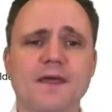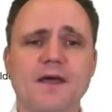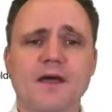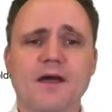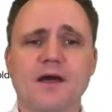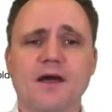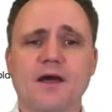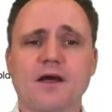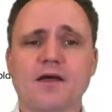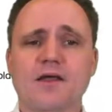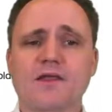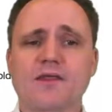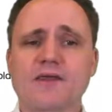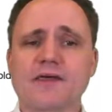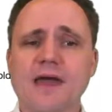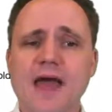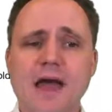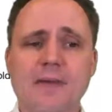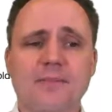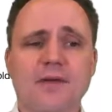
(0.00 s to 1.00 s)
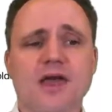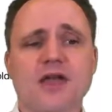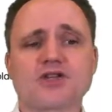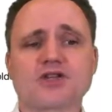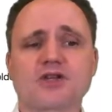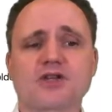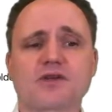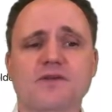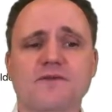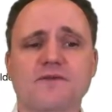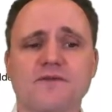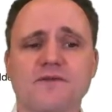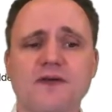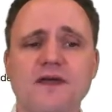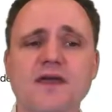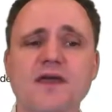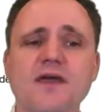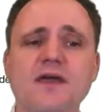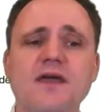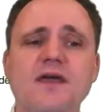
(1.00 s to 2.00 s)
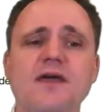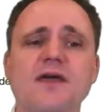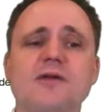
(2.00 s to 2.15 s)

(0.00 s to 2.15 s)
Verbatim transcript: The app engine config,